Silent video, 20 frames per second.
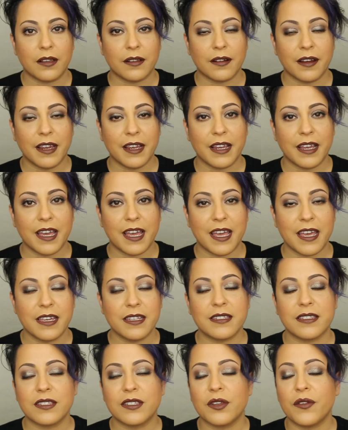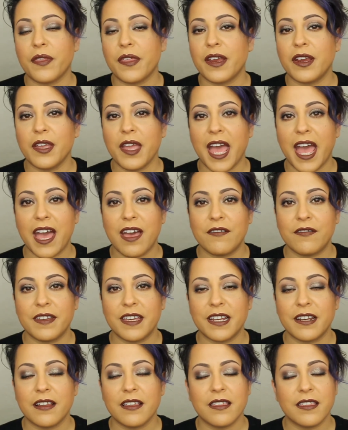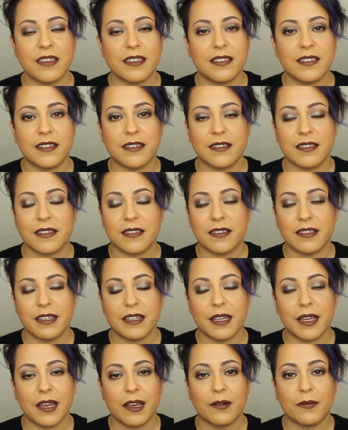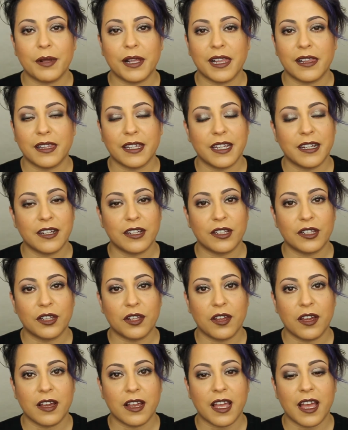right guys, so there you have it. This is the completed look.